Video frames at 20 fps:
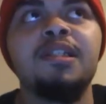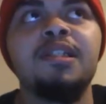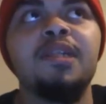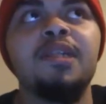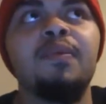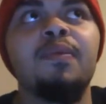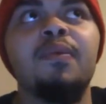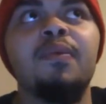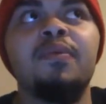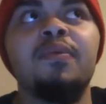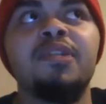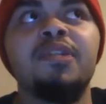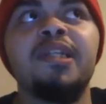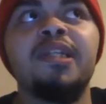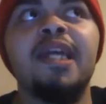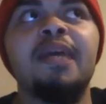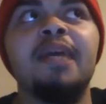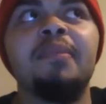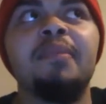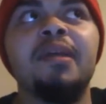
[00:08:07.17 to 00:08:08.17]
She will. She
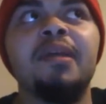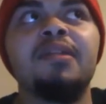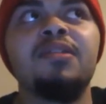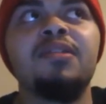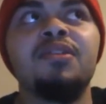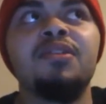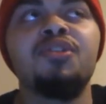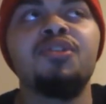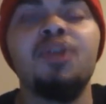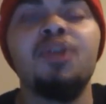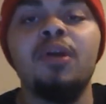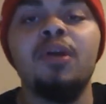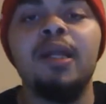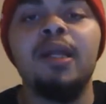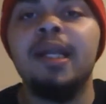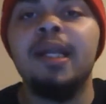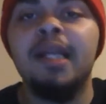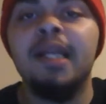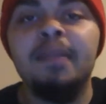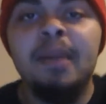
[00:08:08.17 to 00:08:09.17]
can't beat
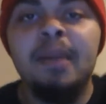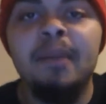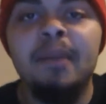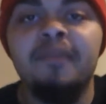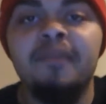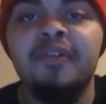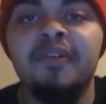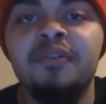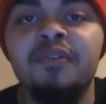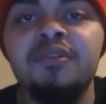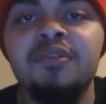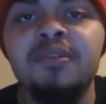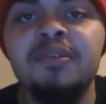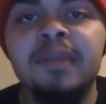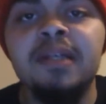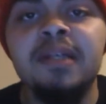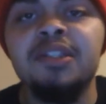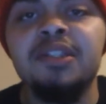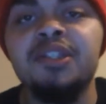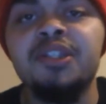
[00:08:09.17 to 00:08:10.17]
Charlotte at any pay-per-views
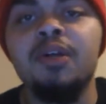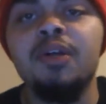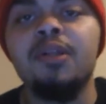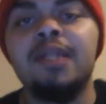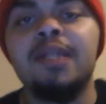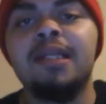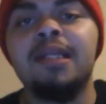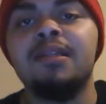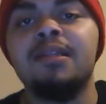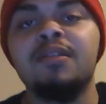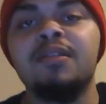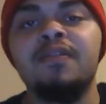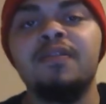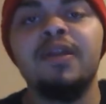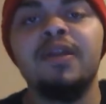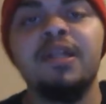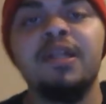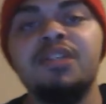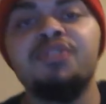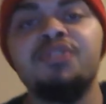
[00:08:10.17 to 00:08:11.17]
because Charlotte has got this
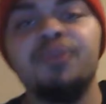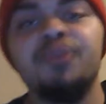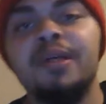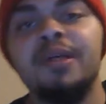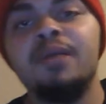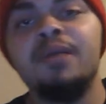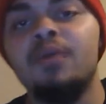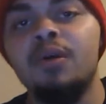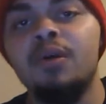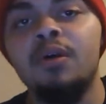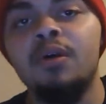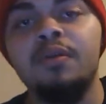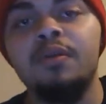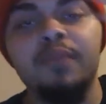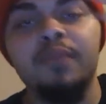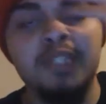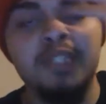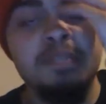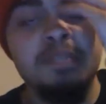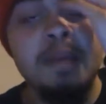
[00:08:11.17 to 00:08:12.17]
fucking streak going on
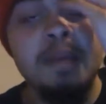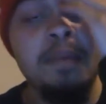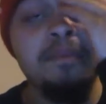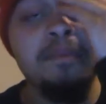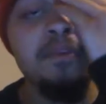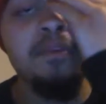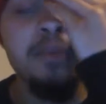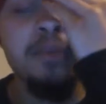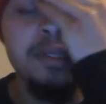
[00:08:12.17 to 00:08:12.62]
with these pay-per-view